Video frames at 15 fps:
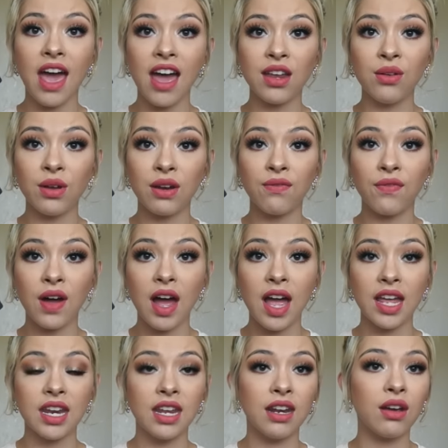that you could
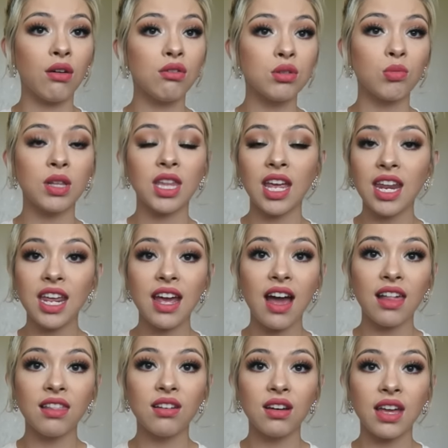find. And it goes with any
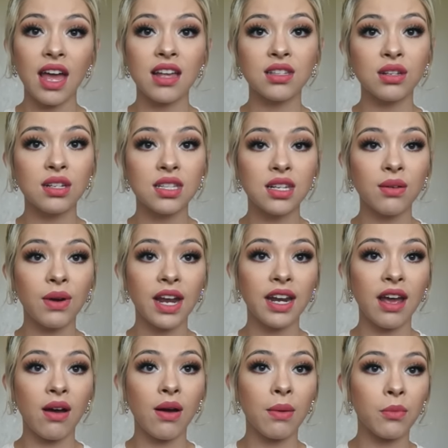eye look. As you can see right
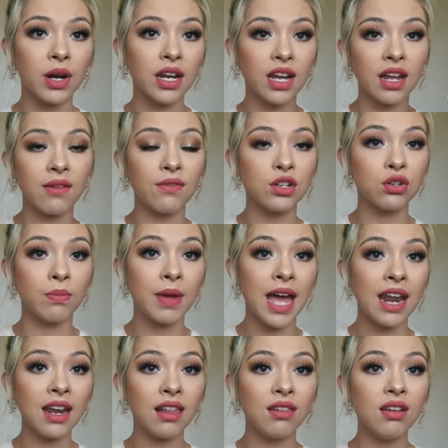now, I'm wearing kind of a
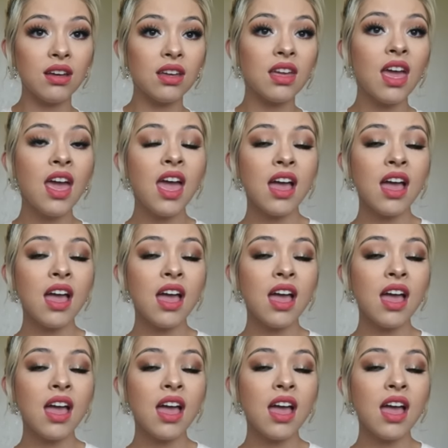dramatic look.